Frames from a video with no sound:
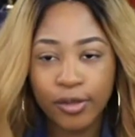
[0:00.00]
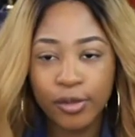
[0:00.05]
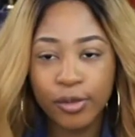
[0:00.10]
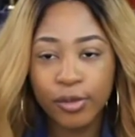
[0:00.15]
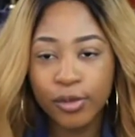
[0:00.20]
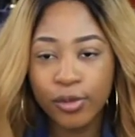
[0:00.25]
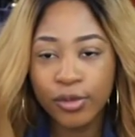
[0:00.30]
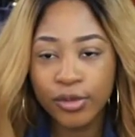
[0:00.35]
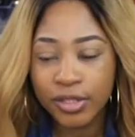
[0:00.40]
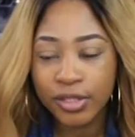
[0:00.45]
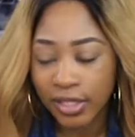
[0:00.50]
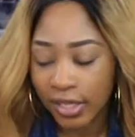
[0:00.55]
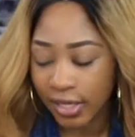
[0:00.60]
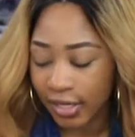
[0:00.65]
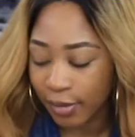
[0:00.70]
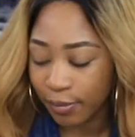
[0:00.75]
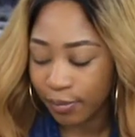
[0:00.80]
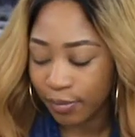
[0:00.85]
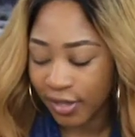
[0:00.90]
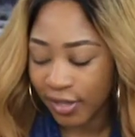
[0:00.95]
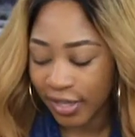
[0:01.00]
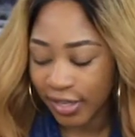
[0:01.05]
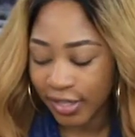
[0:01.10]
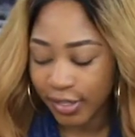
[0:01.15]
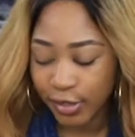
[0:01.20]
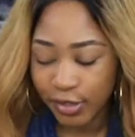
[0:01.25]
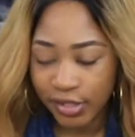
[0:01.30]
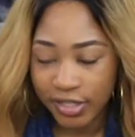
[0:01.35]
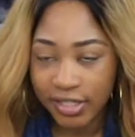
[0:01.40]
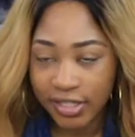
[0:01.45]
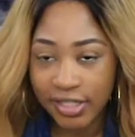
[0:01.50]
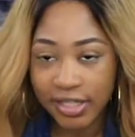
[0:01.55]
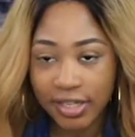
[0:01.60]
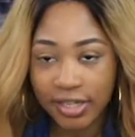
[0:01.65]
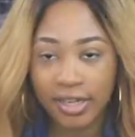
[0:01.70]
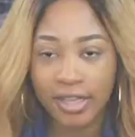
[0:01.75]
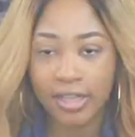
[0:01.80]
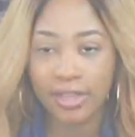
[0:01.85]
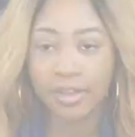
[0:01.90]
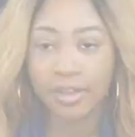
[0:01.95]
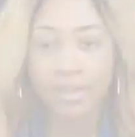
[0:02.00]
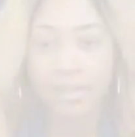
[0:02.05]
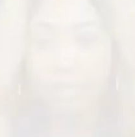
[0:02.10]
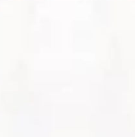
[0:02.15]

Who's gonna be interested in that?